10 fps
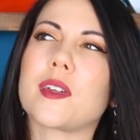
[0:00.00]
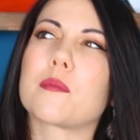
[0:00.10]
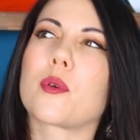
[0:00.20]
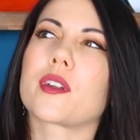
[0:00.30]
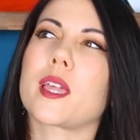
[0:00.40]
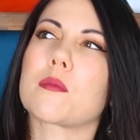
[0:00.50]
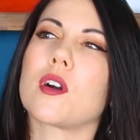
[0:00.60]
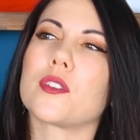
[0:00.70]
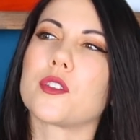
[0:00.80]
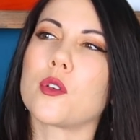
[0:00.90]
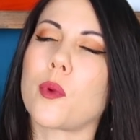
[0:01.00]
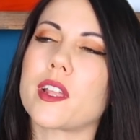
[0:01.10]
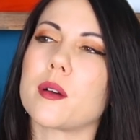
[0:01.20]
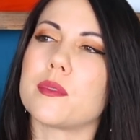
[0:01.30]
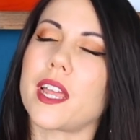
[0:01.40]
had that board game called Don't
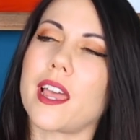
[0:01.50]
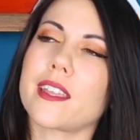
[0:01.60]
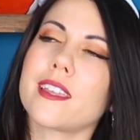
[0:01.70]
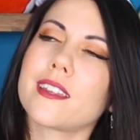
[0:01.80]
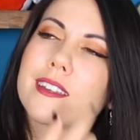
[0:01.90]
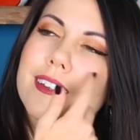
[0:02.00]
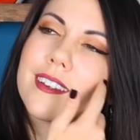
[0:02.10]
Wake Up Daddy.